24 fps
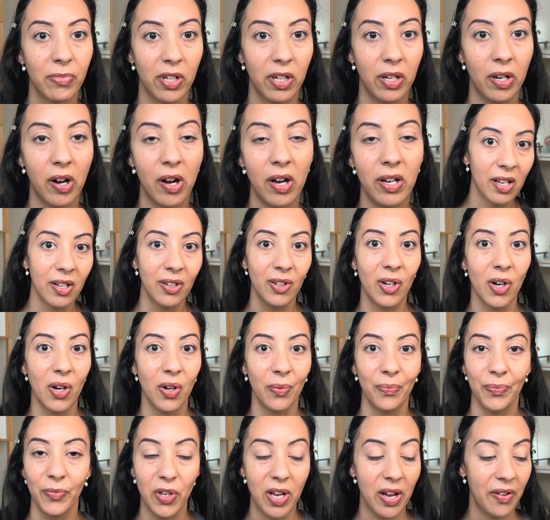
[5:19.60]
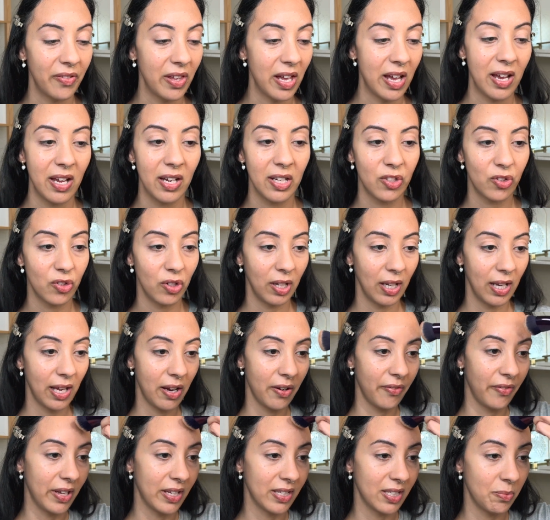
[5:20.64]
it on and go. You have that extra
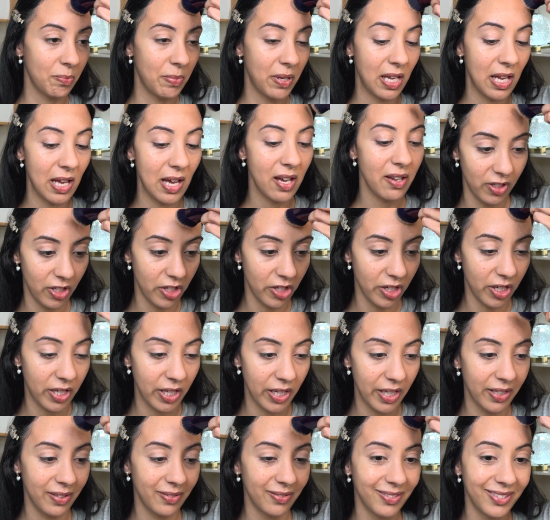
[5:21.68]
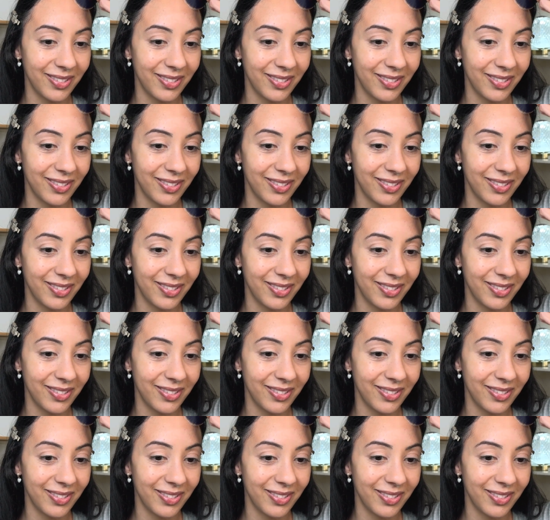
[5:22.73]
layer of SPF, you're good.